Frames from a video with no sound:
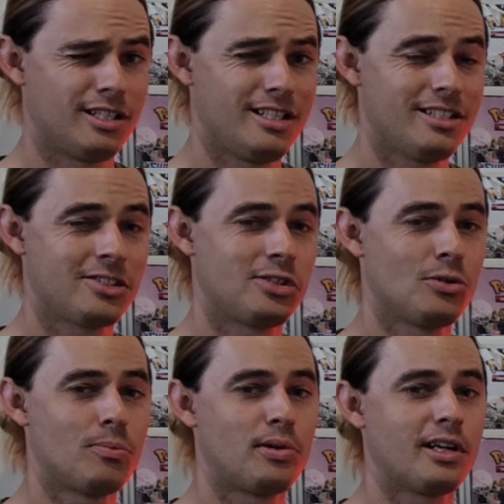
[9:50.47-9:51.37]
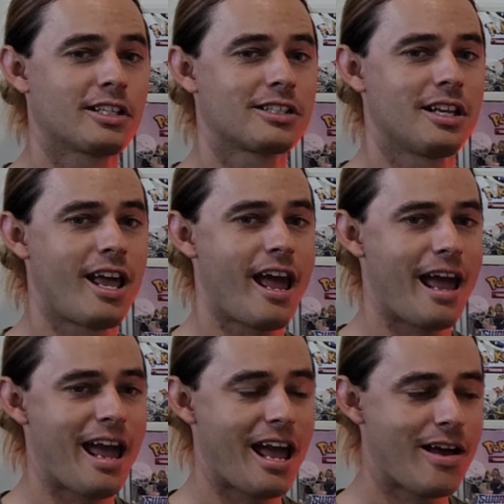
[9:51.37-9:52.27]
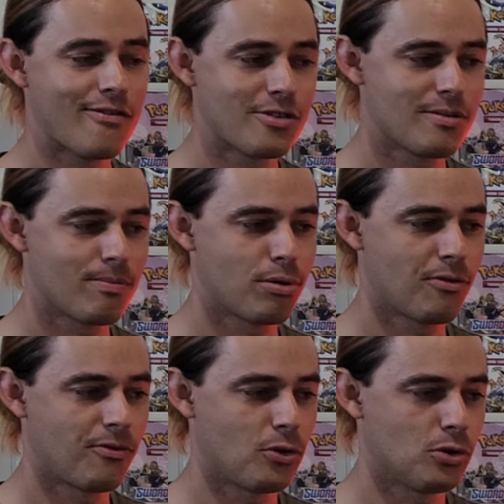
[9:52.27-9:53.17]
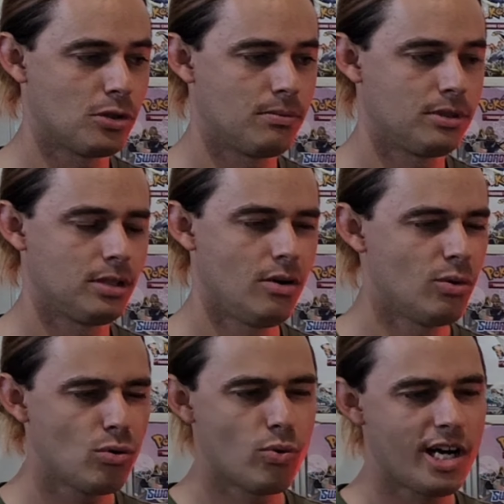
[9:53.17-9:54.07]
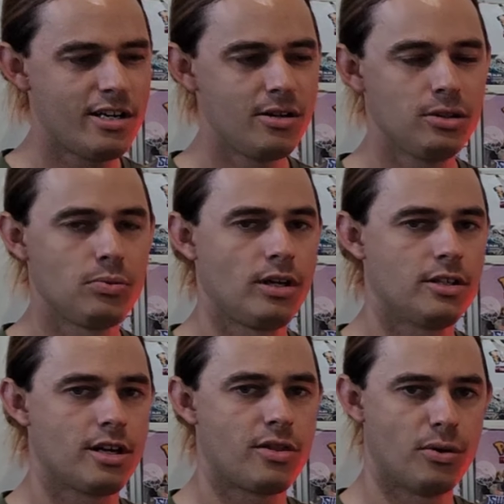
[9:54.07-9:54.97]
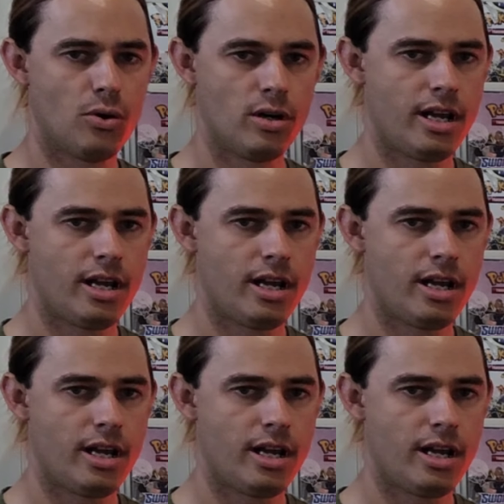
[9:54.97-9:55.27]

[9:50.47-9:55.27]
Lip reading: these are sealed products that haven't performed Well, one not as well as I thought,